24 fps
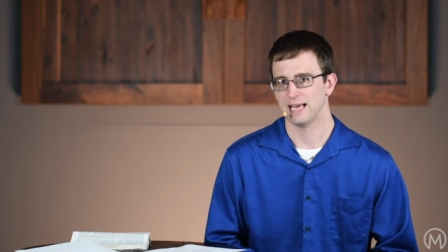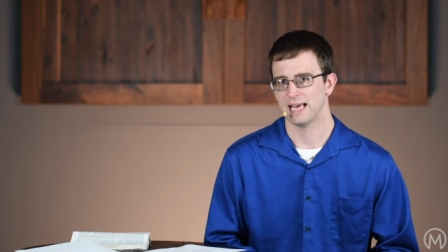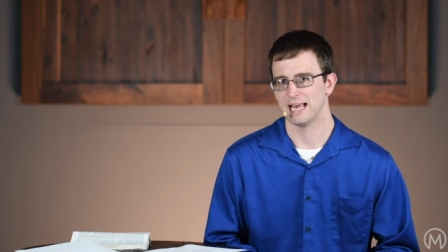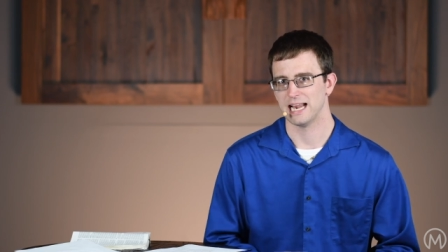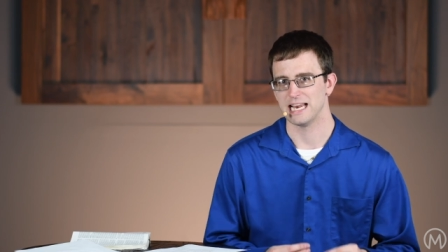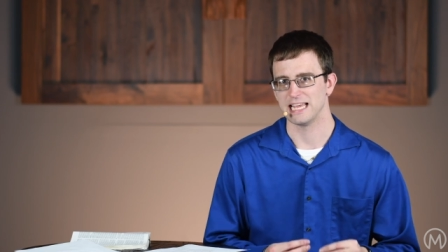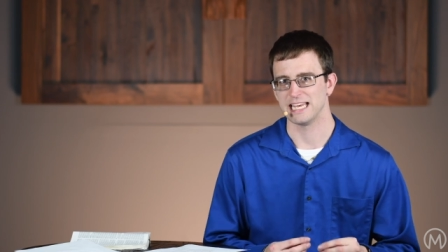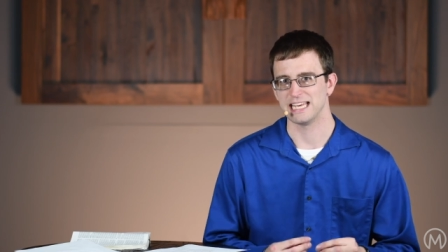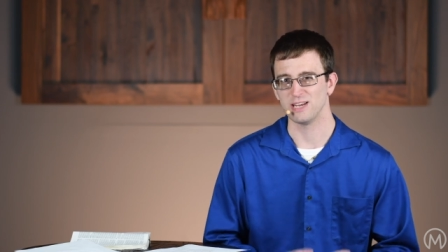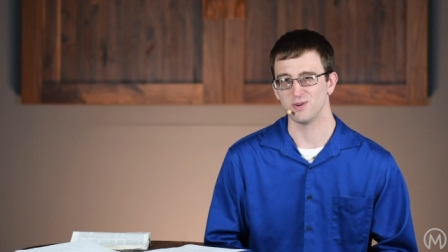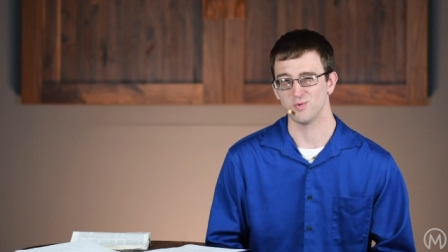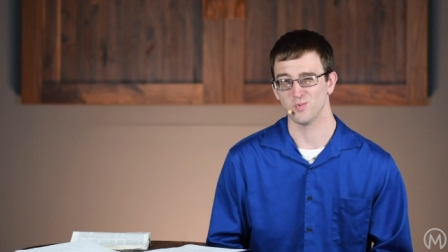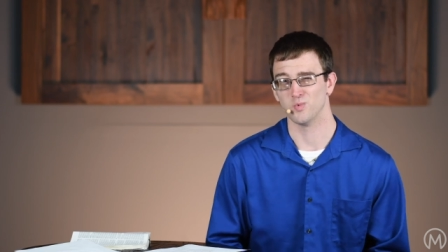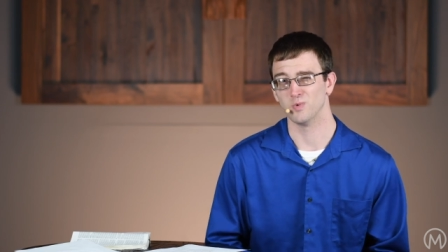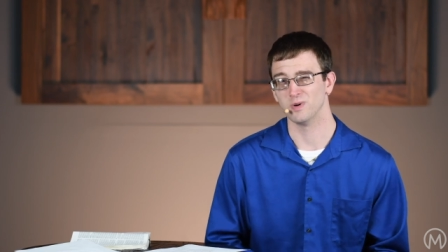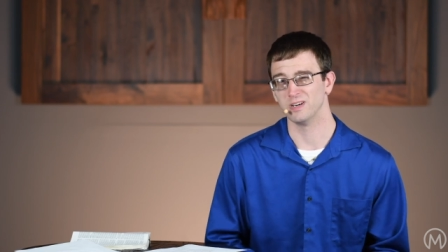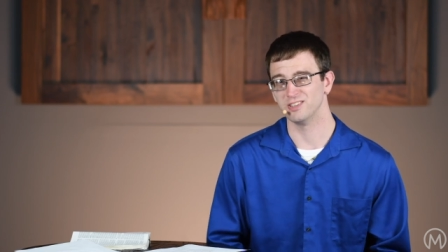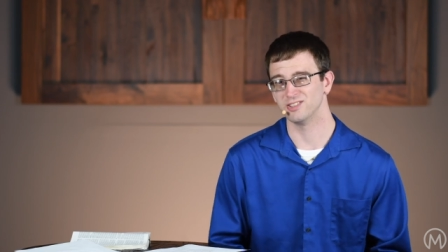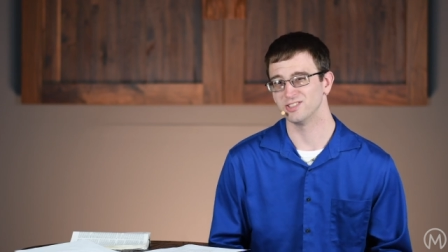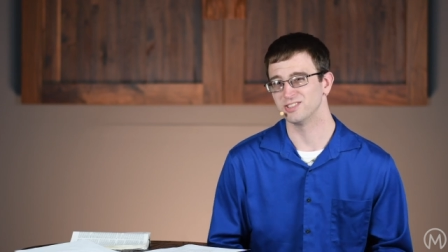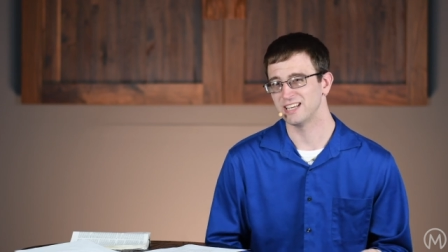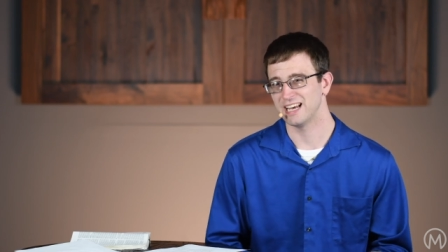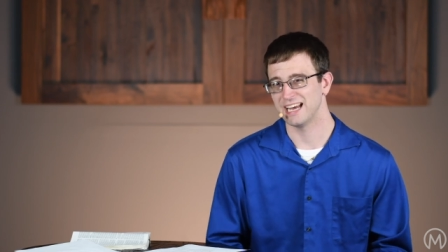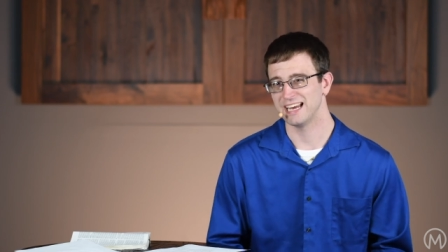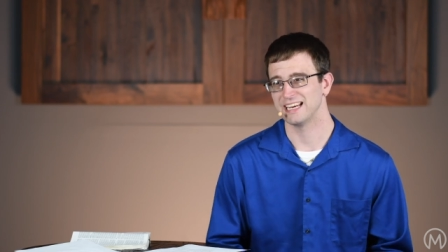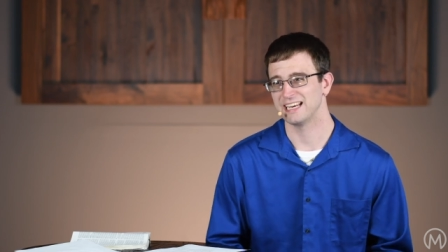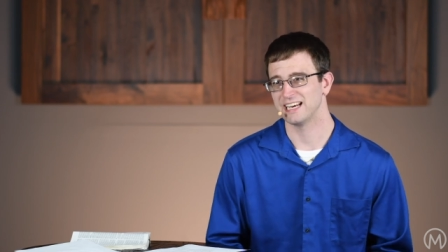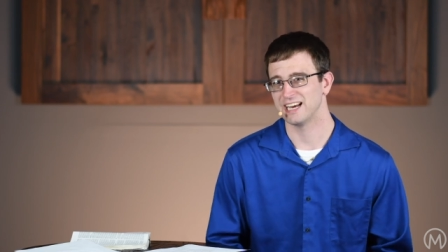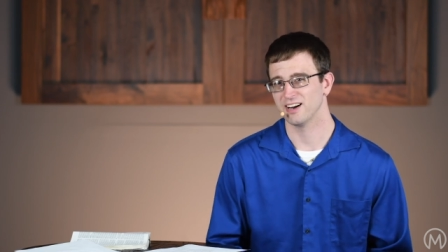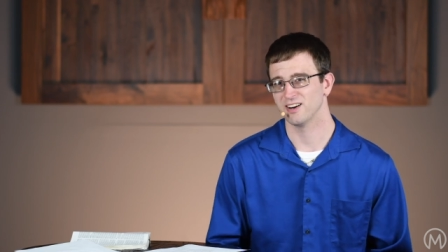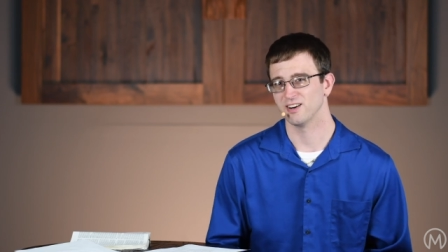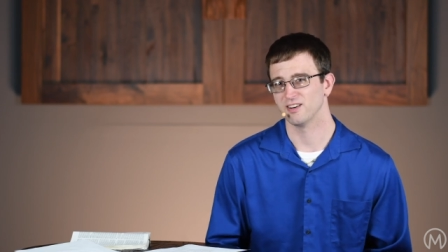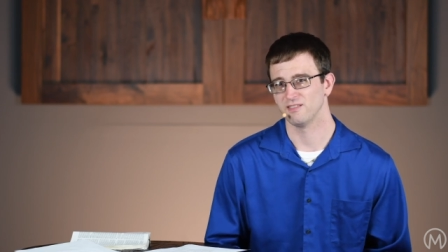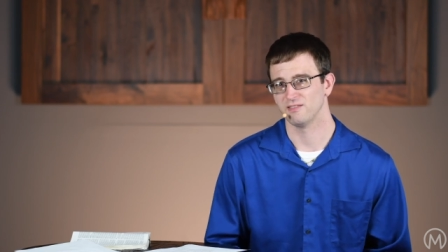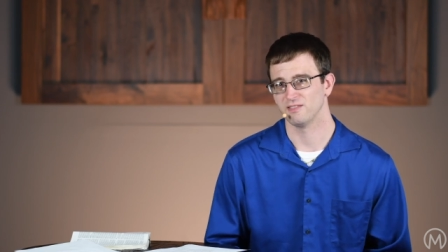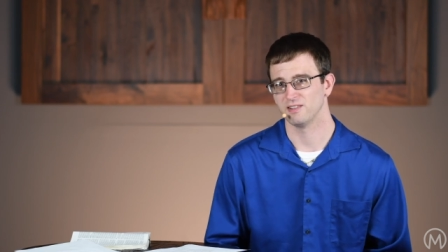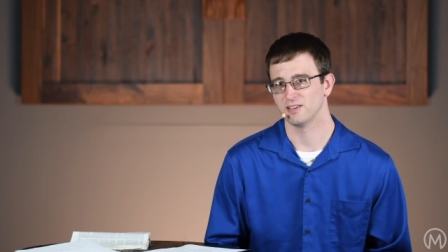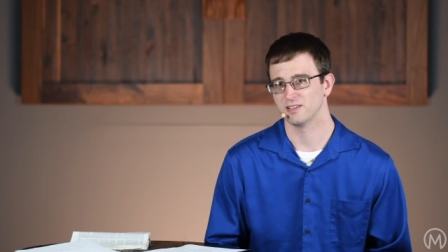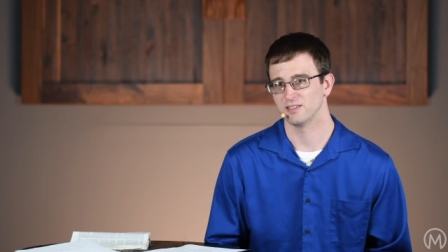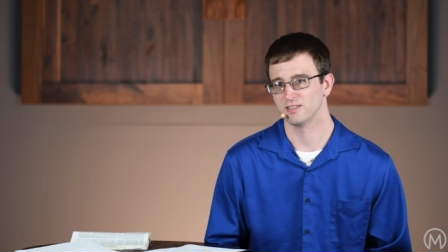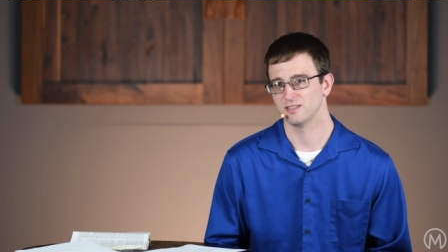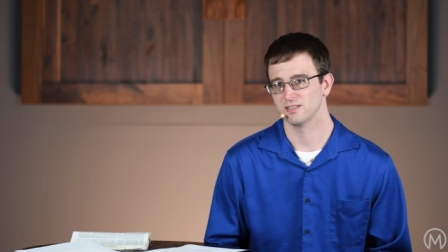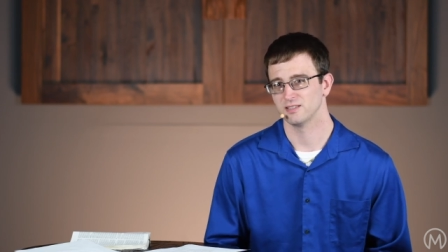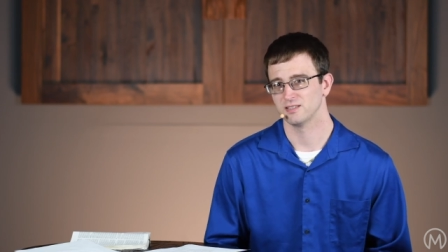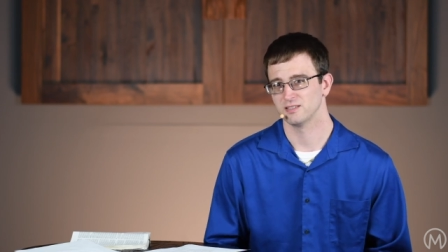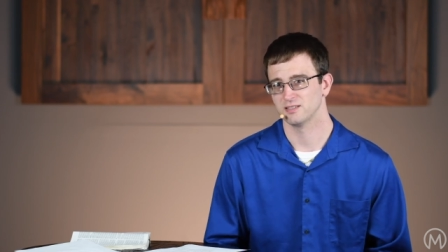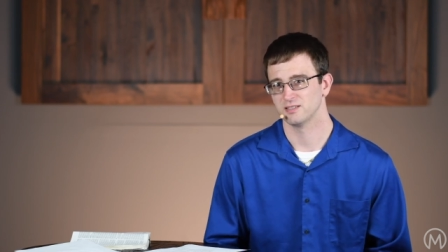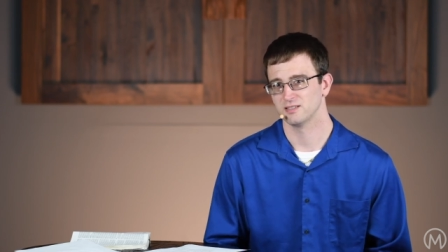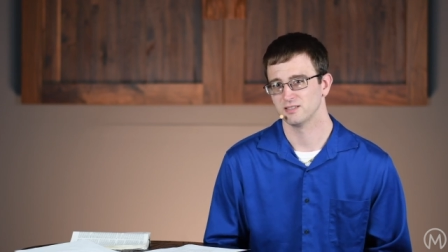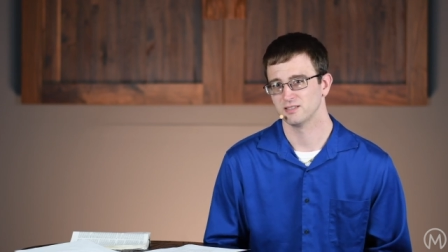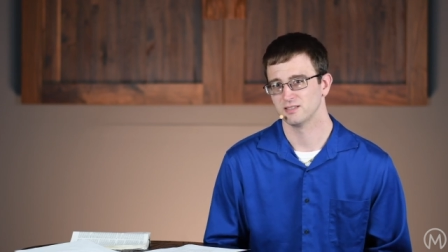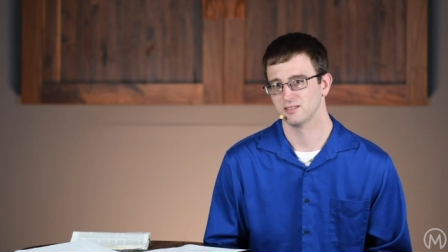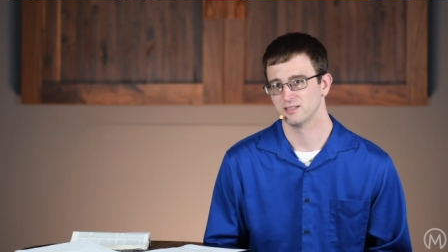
and He will take care of us.